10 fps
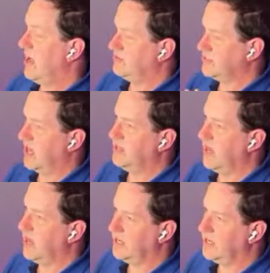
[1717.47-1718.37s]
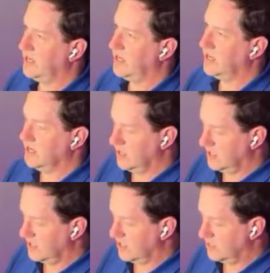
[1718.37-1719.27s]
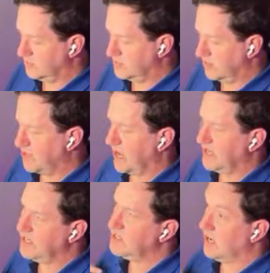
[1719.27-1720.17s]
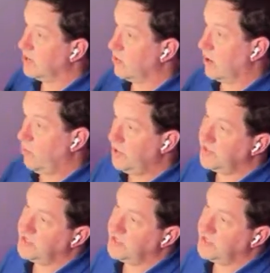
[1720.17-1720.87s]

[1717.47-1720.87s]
outside the IDE. Something I did to integrate with